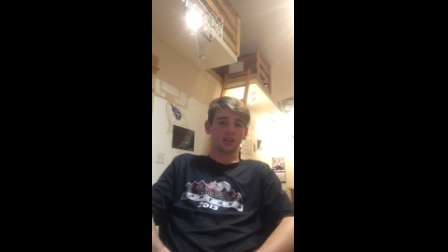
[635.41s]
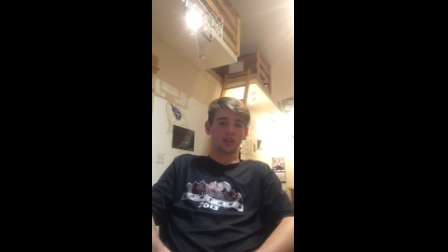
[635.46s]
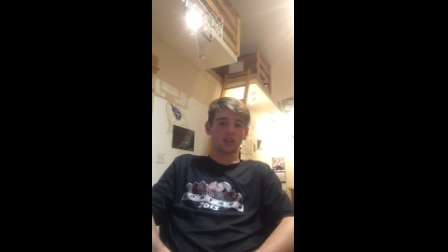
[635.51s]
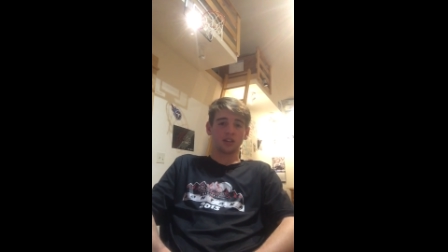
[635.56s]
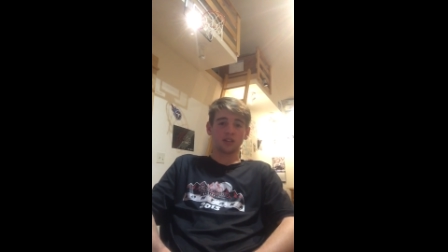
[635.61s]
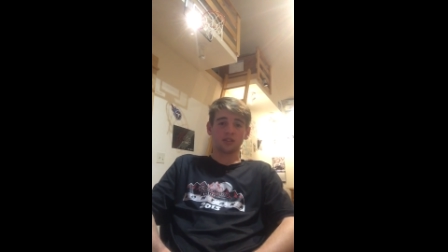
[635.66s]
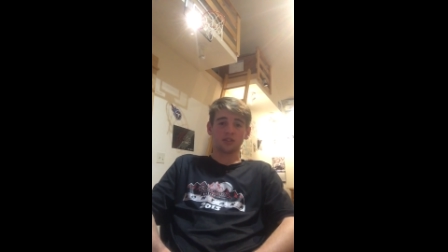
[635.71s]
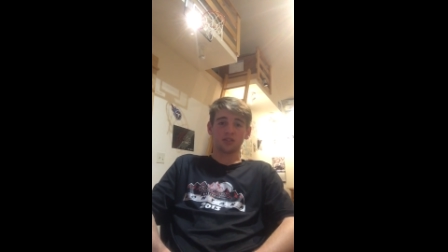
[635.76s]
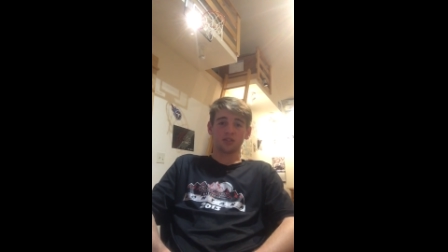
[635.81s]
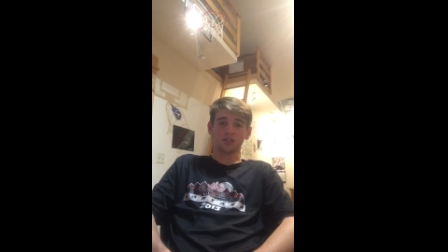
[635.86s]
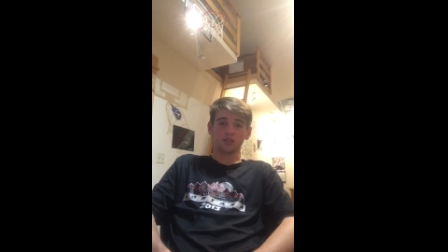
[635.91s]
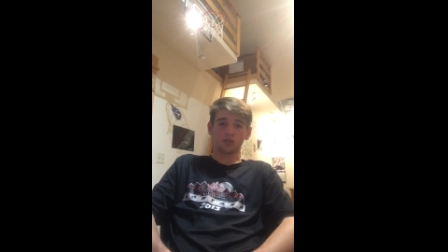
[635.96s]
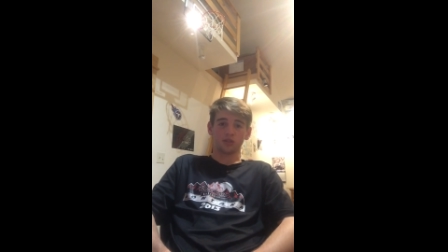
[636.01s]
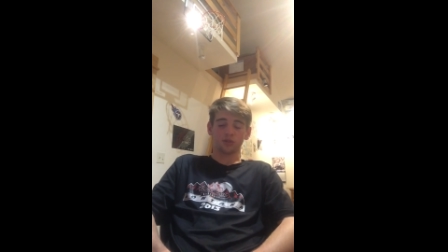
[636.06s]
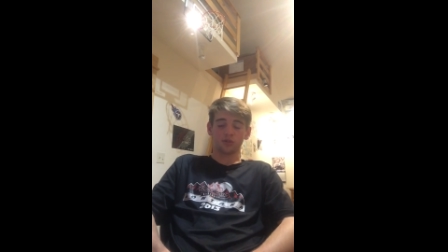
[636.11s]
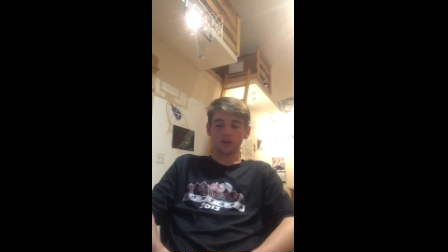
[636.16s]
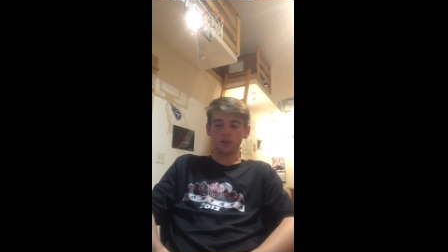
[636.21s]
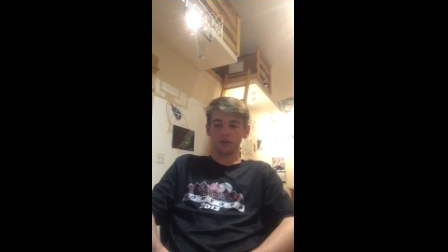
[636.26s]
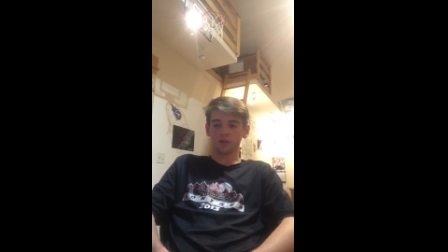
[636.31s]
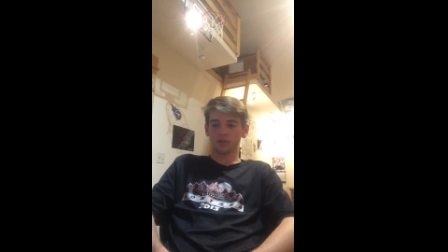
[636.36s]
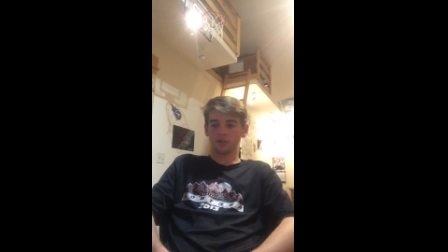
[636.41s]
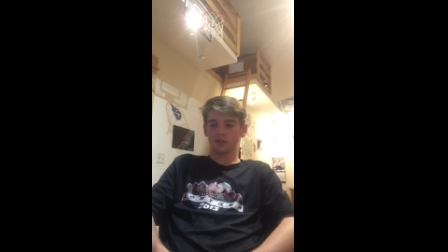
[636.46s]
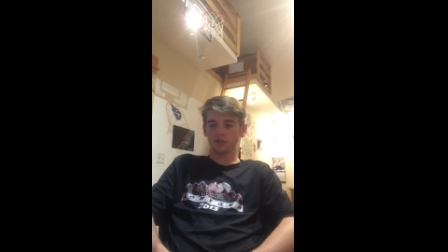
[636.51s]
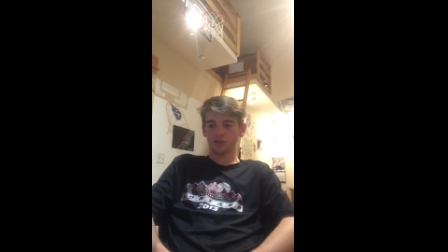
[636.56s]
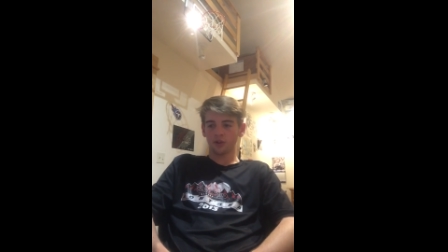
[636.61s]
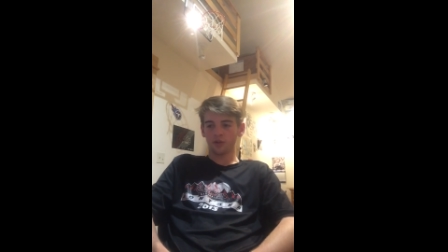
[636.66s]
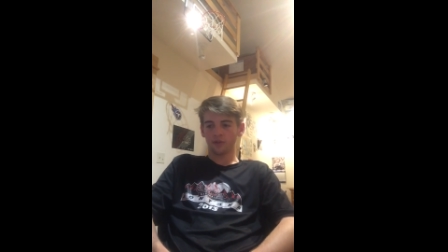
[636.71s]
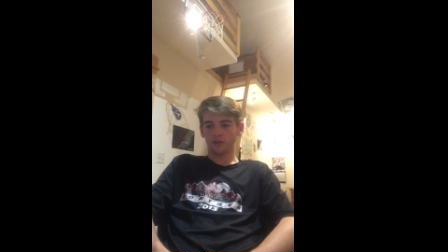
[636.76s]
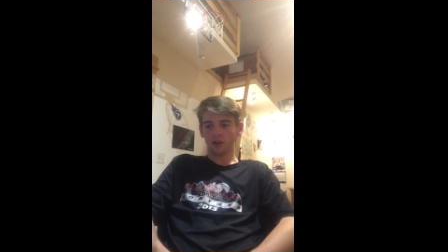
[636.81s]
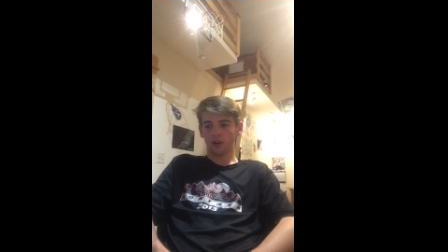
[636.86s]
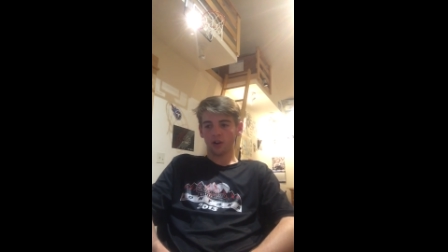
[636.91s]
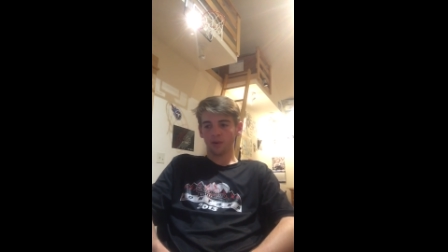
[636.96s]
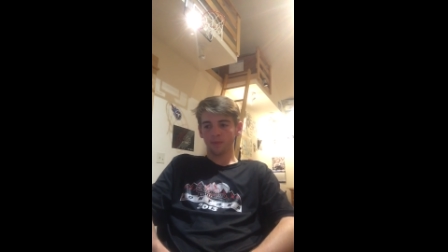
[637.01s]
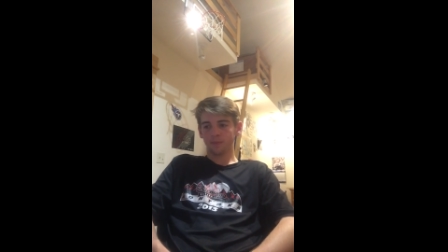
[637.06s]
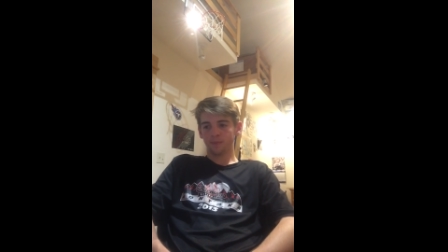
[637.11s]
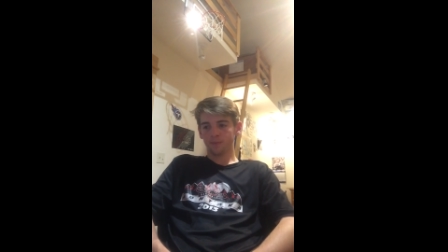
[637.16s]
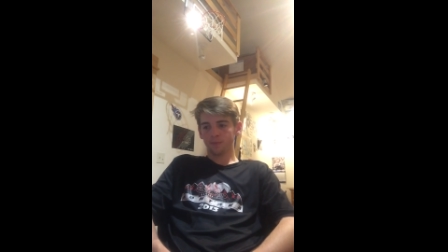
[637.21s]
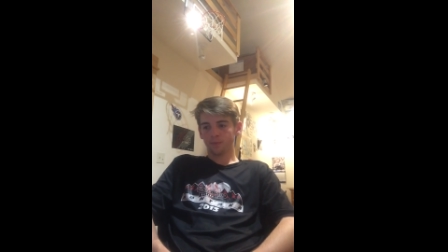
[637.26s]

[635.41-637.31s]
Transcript: Kings' struggles so far.